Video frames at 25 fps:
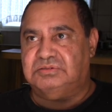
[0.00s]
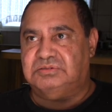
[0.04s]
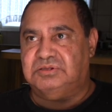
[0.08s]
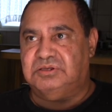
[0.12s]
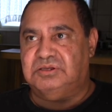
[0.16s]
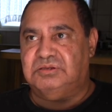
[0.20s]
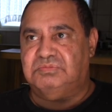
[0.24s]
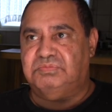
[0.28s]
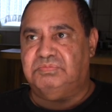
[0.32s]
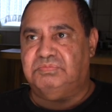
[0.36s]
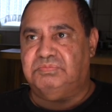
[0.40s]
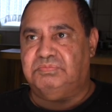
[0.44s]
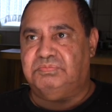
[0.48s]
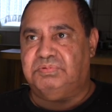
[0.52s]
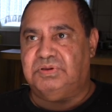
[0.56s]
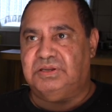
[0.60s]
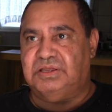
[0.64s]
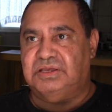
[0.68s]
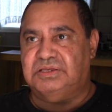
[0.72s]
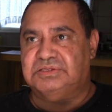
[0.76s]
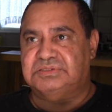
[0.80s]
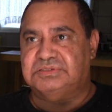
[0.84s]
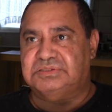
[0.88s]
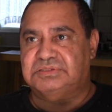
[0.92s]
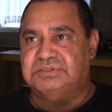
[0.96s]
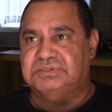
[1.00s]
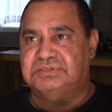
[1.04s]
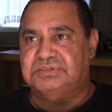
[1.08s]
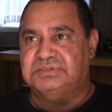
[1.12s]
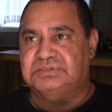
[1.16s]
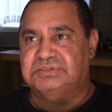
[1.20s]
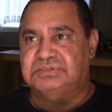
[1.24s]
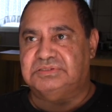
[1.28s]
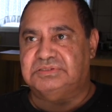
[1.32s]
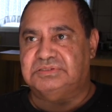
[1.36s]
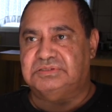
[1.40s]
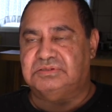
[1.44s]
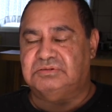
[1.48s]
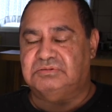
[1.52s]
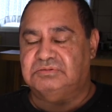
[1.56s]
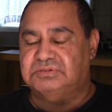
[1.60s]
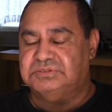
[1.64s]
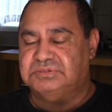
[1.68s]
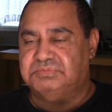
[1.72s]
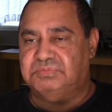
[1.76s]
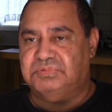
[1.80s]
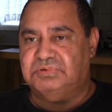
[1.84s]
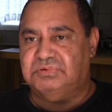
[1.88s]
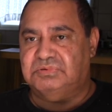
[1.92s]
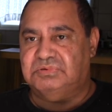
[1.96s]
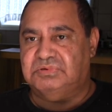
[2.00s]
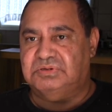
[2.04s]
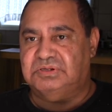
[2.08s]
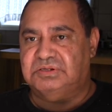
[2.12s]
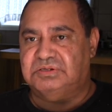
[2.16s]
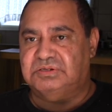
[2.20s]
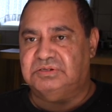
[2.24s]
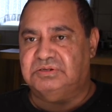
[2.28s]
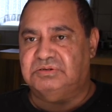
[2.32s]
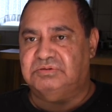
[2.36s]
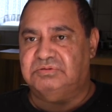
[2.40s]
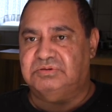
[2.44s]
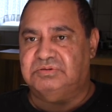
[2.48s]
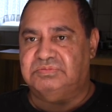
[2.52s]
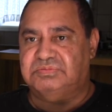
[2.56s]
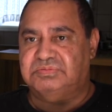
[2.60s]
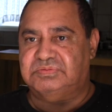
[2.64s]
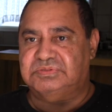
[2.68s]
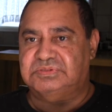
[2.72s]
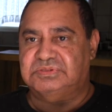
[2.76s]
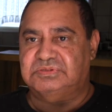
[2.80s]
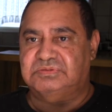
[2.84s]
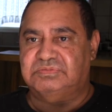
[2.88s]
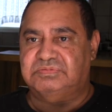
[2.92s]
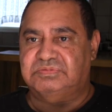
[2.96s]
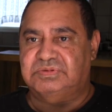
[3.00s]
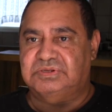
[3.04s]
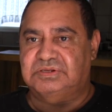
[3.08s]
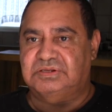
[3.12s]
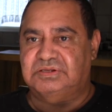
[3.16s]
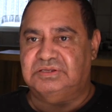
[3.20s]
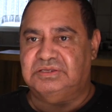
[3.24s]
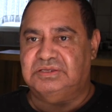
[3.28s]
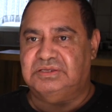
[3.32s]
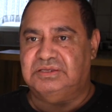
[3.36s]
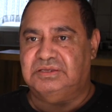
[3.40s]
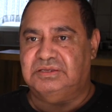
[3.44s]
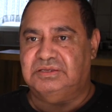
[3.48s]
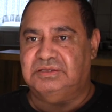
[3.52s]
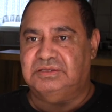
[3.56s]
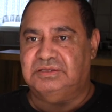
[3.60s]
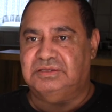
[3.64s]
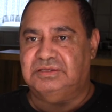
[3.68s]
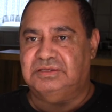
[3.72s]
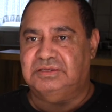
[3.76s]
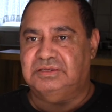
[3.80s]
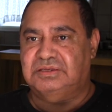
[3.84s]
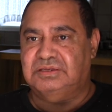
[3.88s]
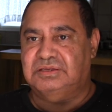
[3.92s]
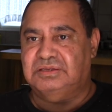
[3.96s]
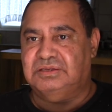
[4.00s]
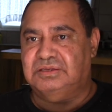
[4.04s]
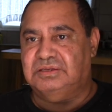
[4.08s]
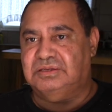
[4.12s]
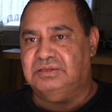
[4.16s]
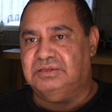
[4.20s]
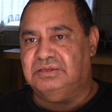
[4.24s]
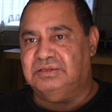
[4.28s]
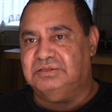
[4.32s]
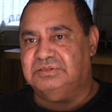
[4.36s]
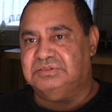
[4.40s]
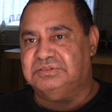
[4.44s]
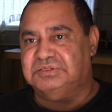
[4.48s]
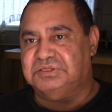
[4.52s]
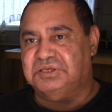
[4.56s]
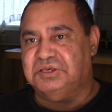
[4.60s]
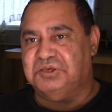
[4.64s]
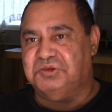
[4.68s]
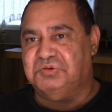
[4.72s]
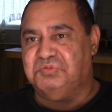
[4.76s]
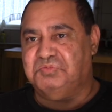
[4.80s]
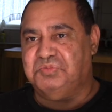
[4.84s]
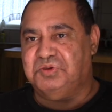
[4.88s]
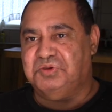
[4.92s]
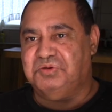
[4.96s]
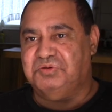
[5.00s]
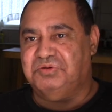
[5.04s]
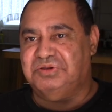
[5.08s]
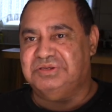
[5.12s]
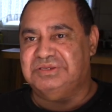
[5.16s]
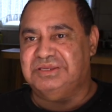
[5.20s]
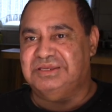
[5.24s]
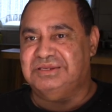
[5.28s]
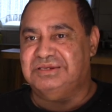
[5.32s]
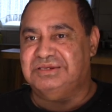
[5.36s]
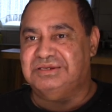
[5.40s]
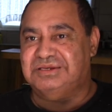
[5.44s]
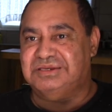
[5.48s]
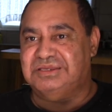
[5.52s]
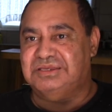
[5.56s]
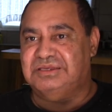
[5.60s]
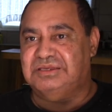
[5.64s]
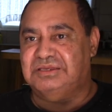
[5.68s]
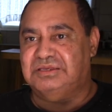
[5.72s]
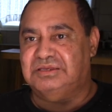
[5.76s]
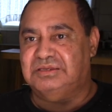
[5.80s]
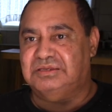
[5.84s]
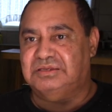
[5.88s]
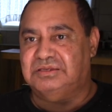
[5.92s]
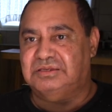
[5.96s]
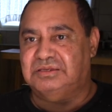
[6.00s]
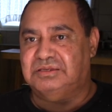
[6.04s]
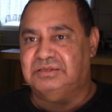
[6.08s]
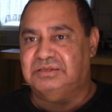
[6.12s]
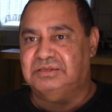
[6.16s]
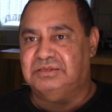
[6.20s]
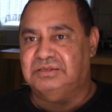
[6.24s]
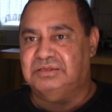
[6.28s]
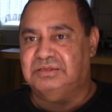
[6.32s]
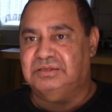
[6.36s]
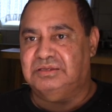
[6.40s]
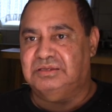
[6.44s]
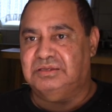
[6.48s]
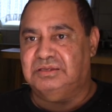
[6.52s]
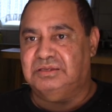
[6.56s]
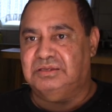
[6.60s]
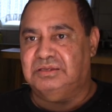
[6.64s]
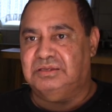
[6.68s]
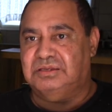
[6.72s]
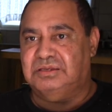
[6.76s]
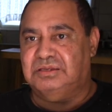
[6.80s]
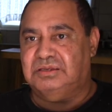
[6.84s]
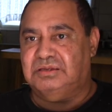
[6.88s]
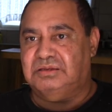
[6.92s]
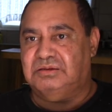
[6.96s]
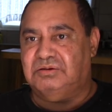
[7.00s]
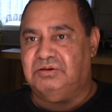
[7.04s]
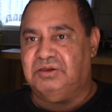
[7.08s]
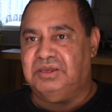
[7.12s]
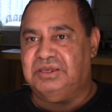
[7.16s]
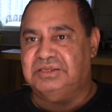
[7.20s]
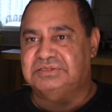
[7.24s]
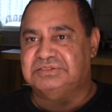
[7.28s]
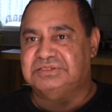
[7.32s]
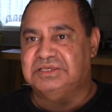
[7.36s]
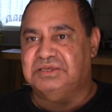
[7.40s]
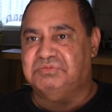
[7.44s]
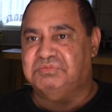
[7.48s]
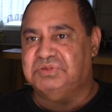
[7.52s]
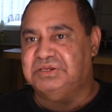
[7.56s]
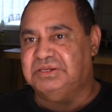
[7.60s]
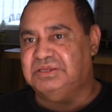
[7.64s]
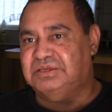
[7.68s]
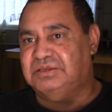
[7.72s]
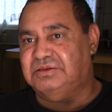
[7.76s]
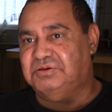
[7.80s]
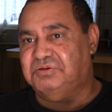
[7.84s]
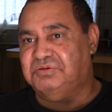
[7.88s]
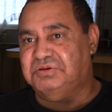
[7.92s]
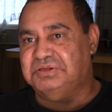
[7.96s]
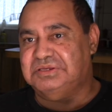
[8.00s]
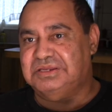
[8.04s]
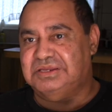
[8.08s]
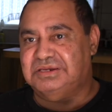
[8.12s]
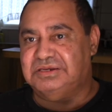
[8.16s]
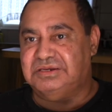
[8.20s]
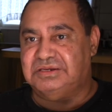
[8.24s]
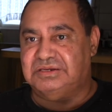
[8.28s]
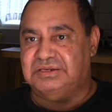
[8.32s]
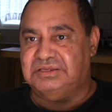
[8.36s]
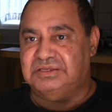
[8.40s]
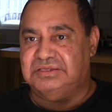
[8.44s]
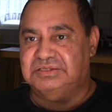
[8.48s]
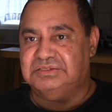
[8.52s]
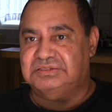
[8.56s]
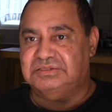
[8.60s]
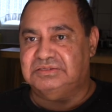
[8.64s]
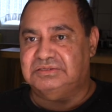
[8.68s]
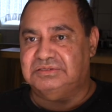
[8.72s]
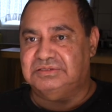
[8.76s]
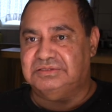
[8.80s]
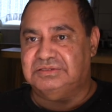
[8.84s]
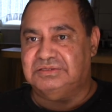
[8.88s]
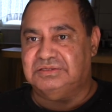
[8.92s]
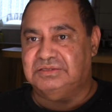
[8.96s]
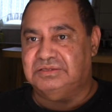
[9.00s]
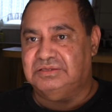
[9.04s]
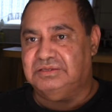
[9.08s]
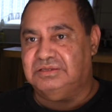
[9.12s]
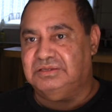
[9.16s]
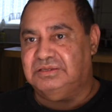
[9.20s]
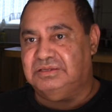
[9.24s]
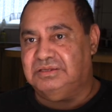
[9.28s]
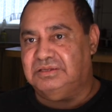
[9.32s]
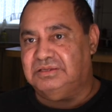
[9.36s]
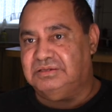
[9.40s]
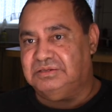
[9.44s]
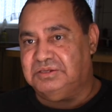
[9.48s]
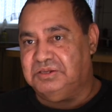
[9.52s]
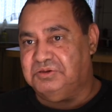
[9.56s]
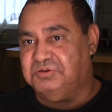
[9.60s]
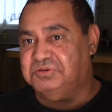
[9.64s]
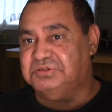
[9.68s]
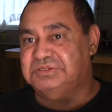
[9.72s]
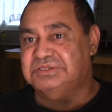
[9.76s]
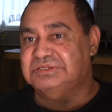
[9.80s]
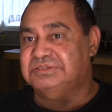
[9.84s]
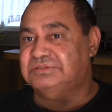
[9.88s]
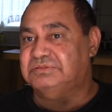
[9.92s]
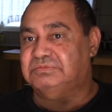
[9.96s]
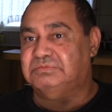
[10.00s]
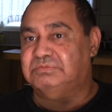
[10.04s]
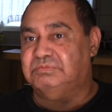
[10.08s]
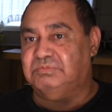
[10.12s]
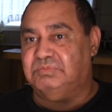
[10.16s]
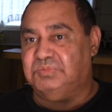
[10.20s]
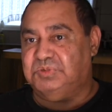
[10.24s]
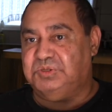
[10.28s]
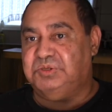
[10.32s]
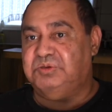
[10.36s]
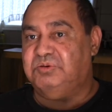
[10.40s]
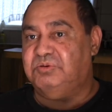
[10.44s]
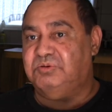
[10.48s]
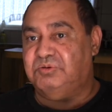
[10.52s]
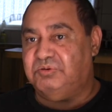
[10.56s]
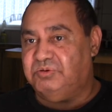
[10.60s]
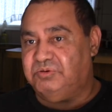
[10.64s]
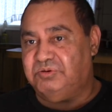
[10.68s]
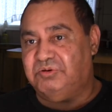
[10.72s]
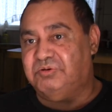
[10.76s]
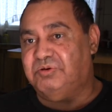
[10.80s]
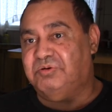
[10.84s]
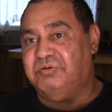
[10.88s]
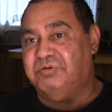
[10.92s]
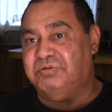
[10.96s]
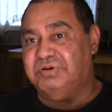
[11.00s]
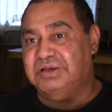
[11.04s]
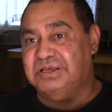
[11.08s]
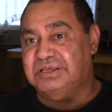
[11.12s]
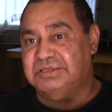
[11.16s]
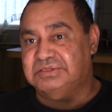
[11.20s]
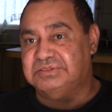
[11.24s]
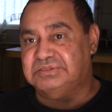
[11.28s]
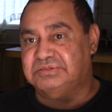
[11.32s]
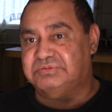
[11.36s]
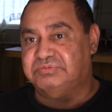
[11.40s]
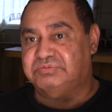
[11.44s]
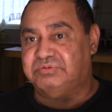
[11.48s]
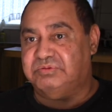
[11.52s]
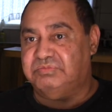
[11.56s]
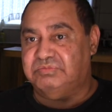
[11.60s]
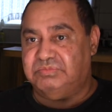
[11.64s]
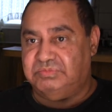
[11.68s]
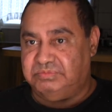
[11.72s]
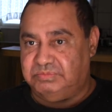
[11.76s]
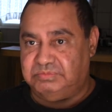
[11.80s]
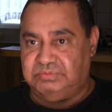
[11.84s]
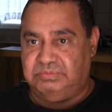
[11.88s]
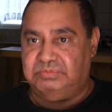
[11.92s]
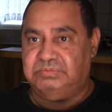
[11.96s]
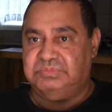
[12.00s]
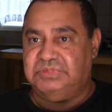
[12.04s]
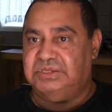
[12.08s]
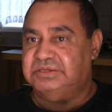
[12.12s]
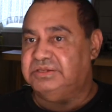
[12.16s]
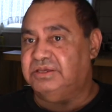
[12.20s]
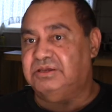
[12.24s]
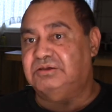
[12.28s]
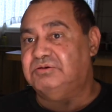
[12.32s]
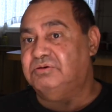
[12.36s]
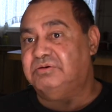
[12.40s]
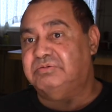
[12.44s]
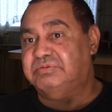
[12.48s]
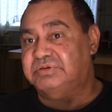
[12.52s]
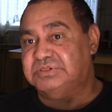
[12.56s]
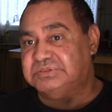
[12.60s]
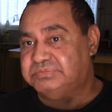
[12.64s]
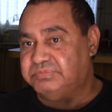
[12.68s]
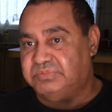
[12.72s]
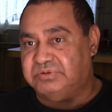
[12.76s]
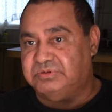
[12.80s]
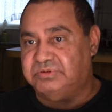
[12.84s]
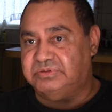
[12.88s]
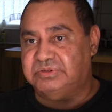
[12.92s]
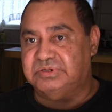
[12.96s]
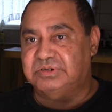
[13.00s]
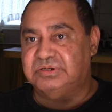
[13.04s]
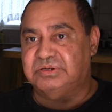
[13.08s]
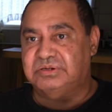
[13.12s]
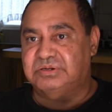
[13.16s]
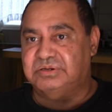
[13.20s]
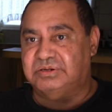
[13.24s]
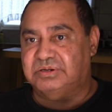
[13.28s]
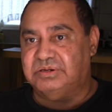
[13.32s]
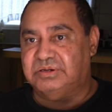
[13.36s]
Two places I was born, Griffiths and Finley. So my identity, I had so many identities that I just you or I was from the day I was born.